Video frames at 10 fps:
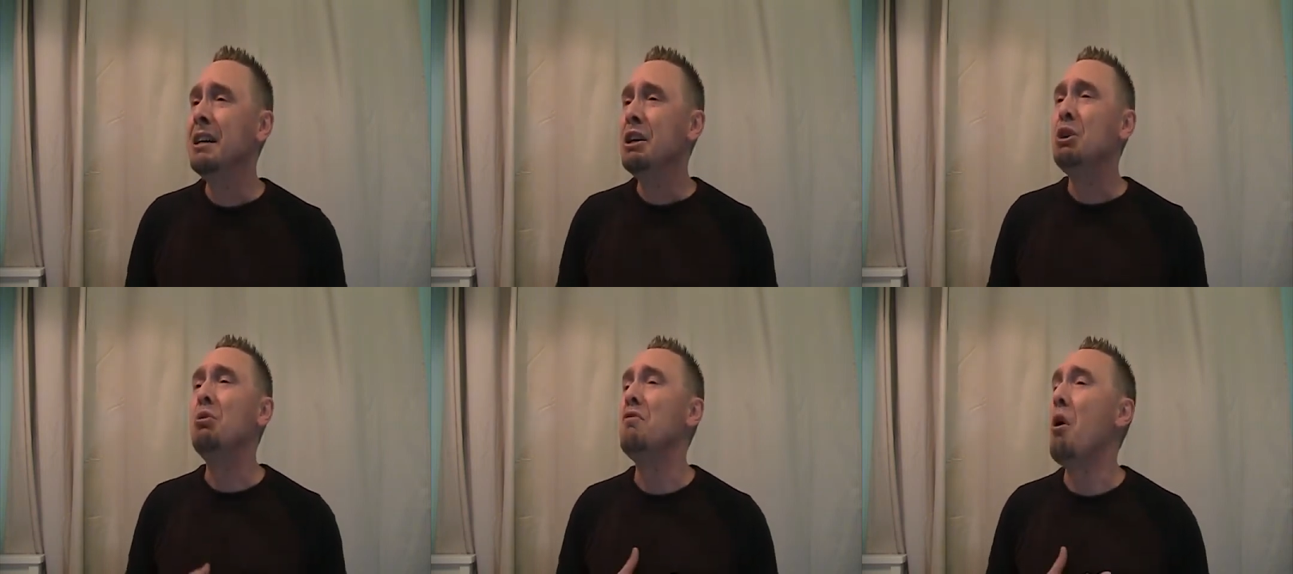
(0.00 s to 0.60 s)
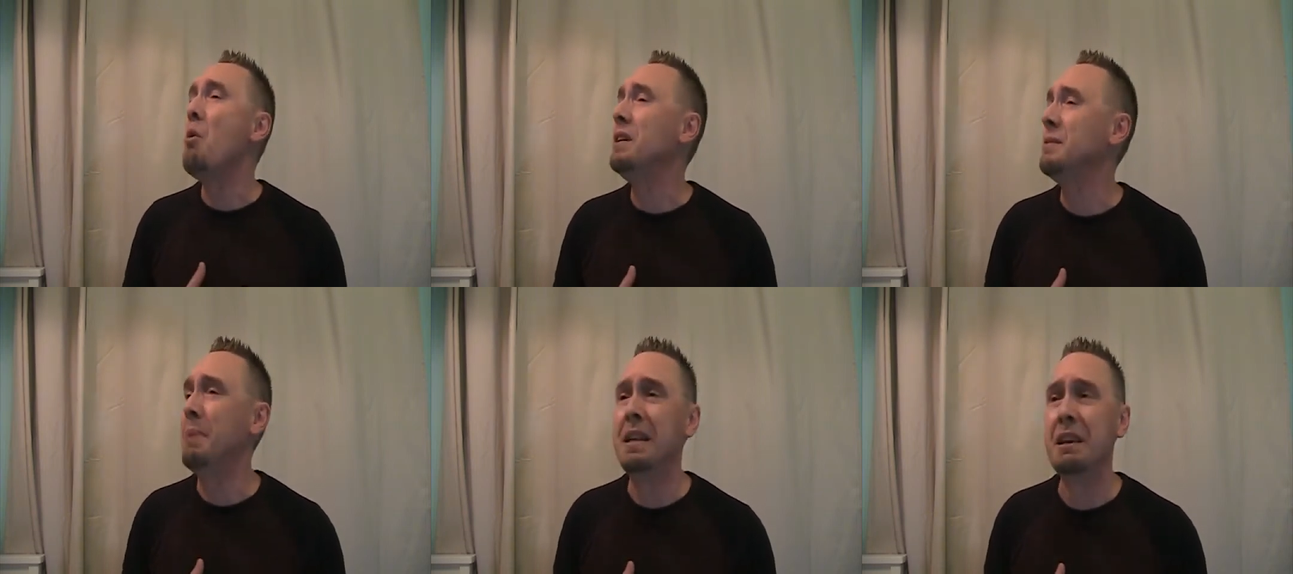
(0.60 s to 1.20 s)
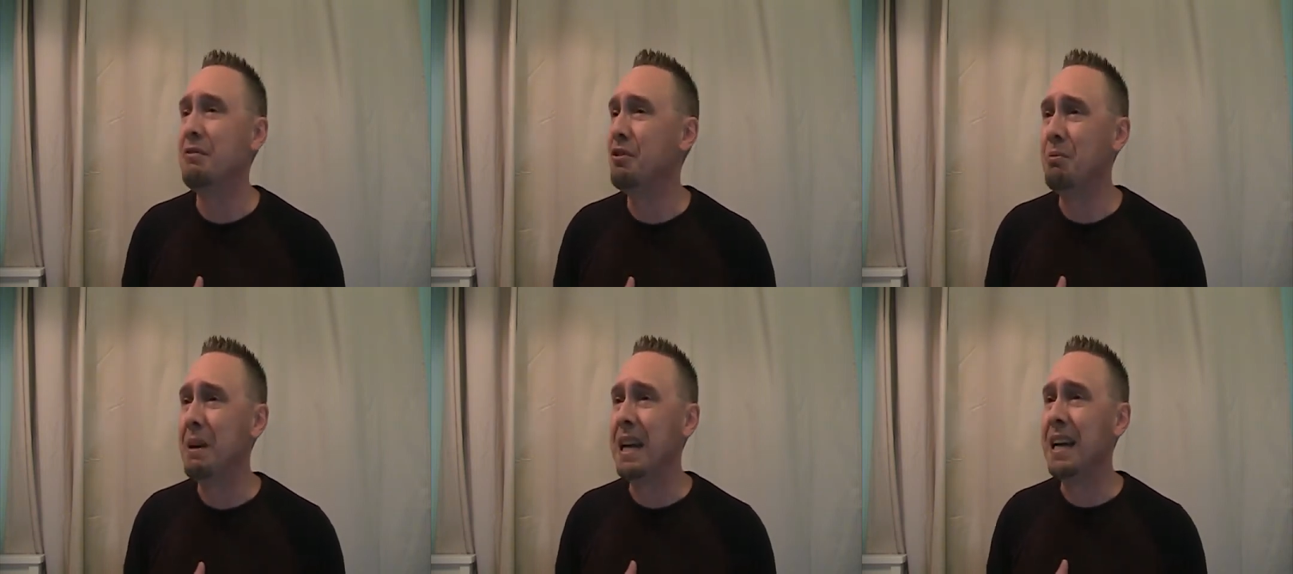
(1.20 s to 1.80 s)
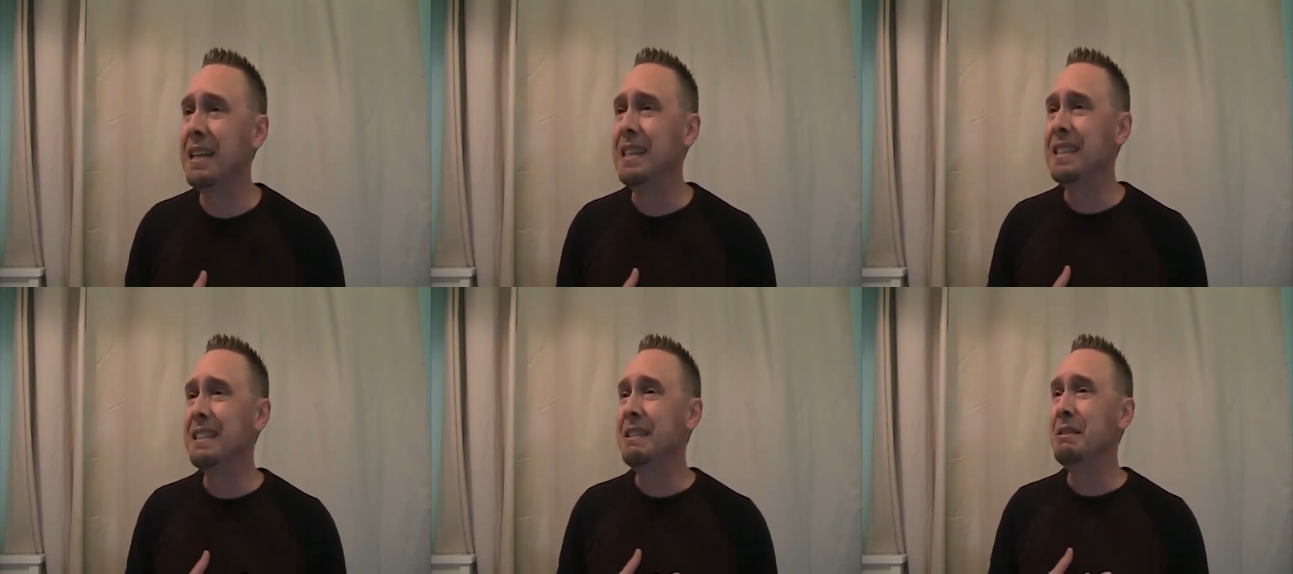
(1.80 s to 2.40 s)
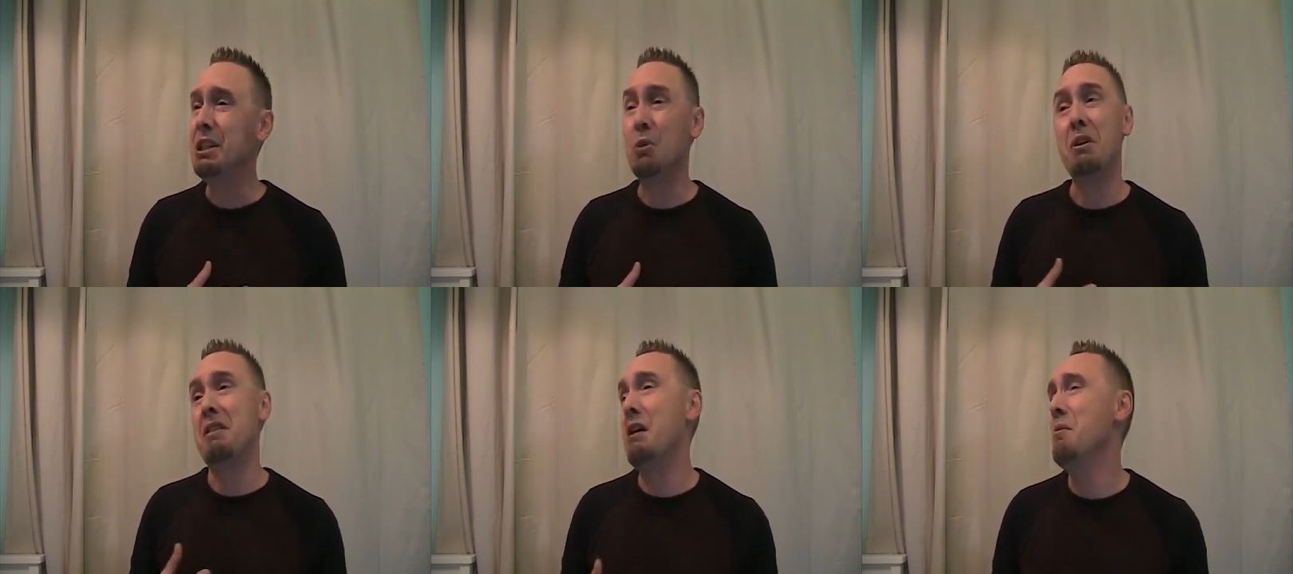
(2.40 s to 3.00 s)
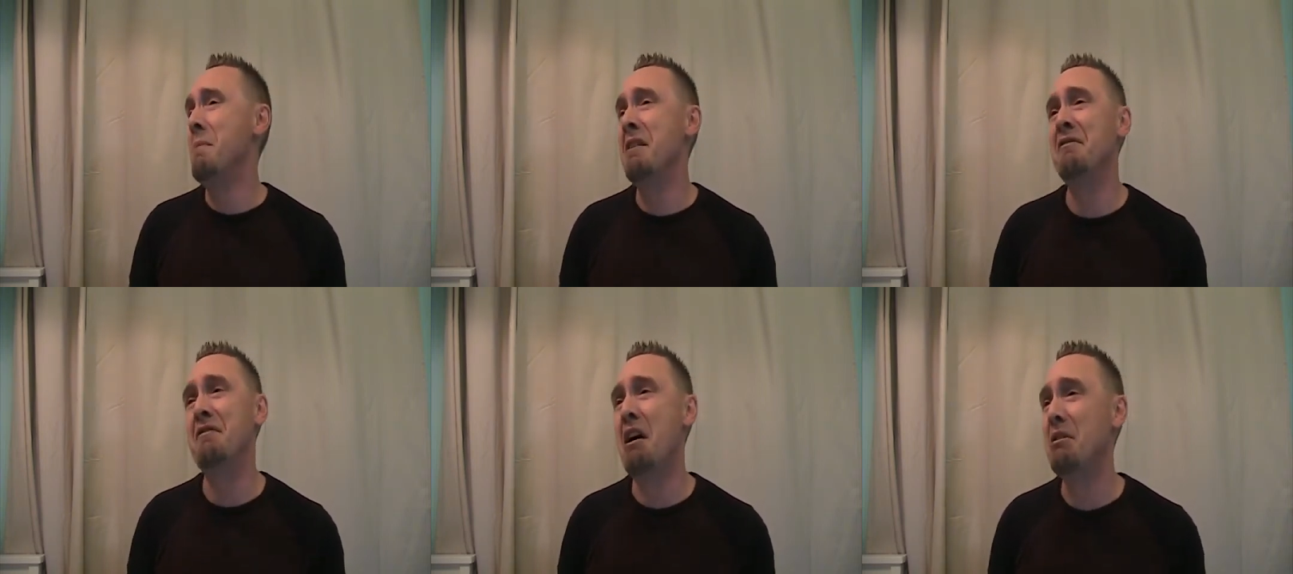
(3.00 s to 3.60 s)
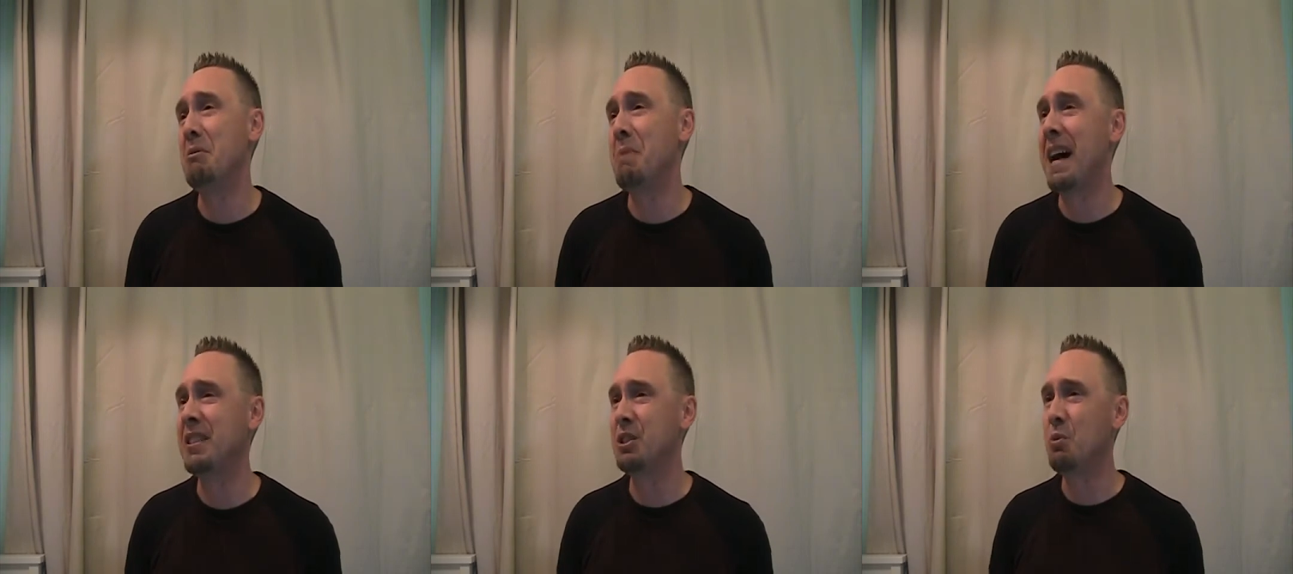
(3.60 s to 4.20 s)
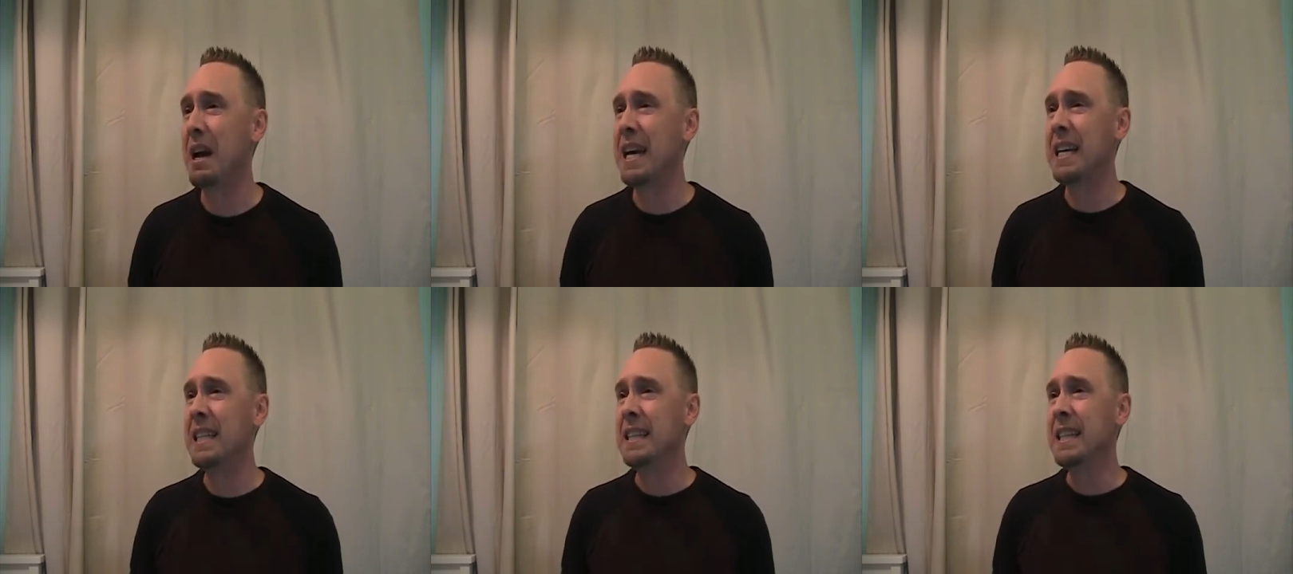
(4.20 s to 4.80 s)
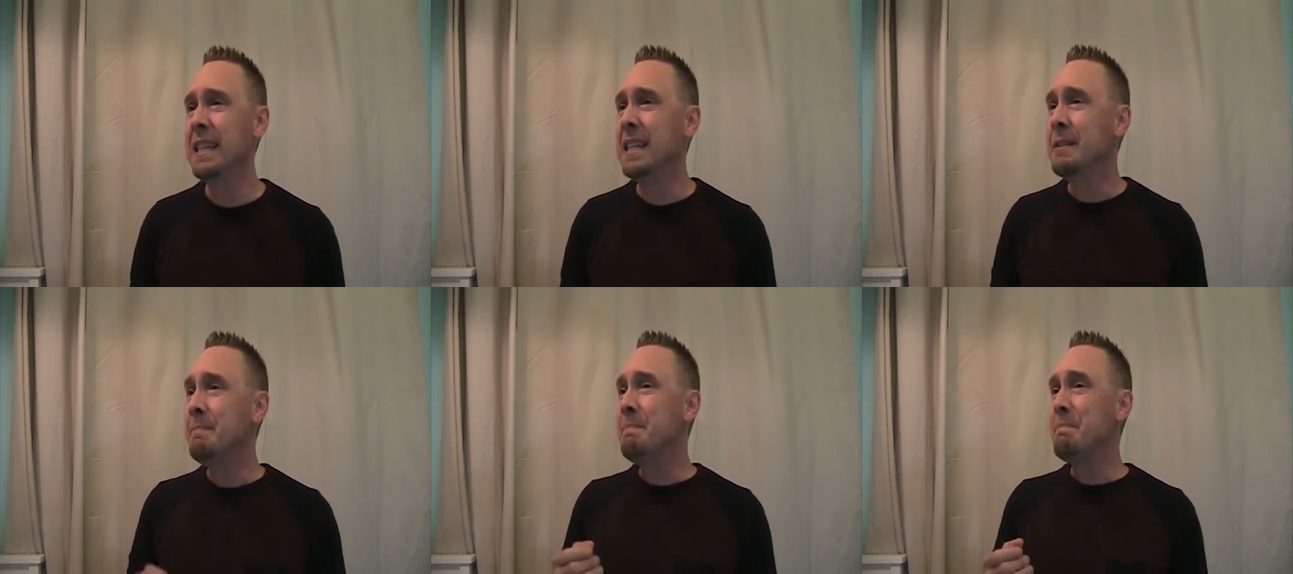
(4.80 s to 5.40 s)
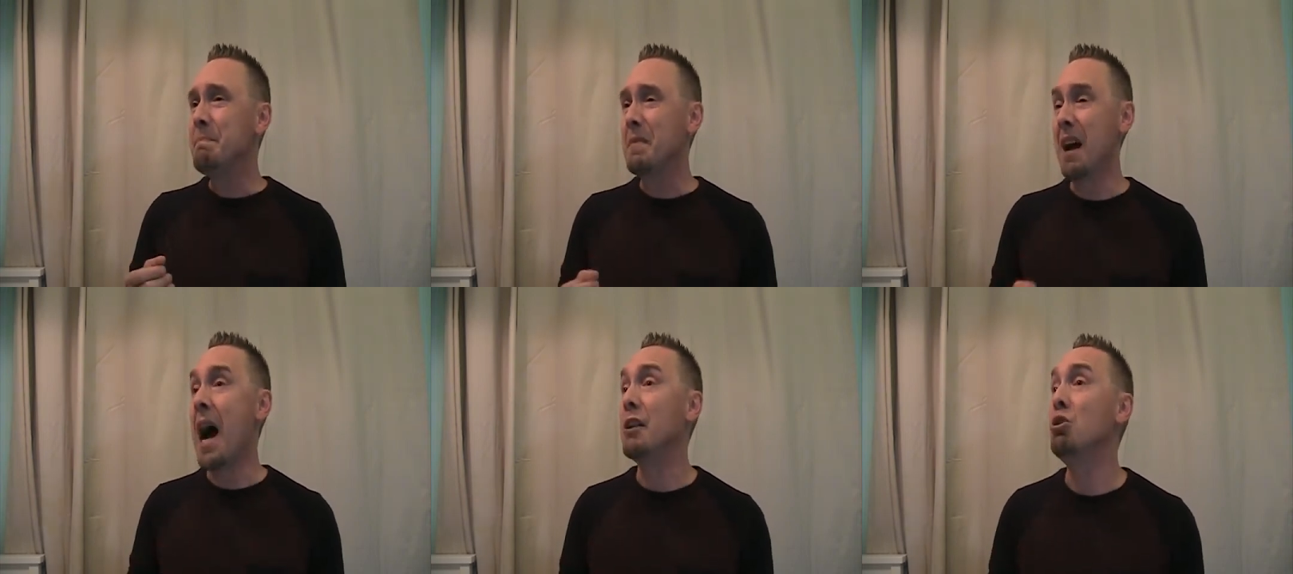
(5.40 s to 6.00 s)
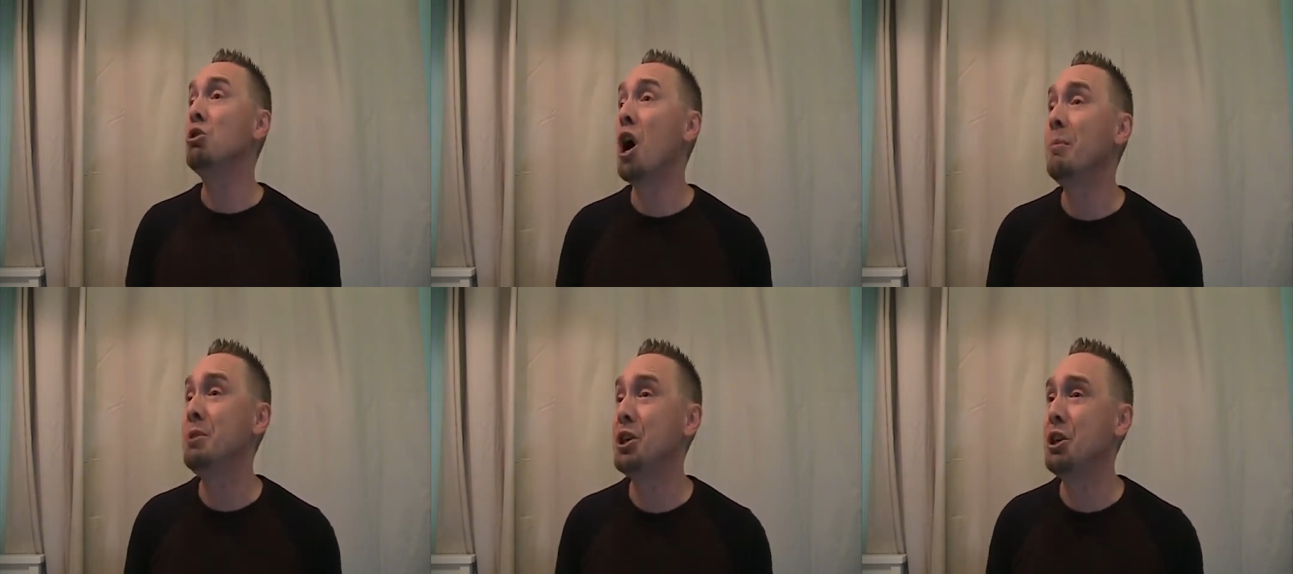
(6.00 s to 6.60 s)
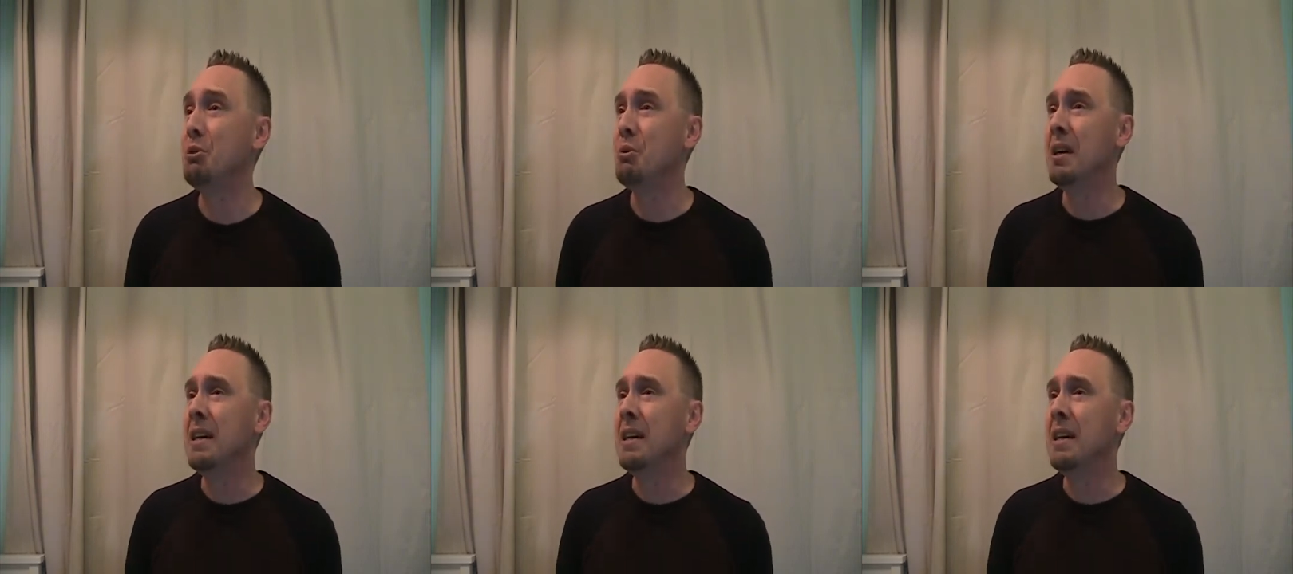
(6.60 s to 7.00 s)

You have always been there for me. You were there when my father passed away. I look up to you.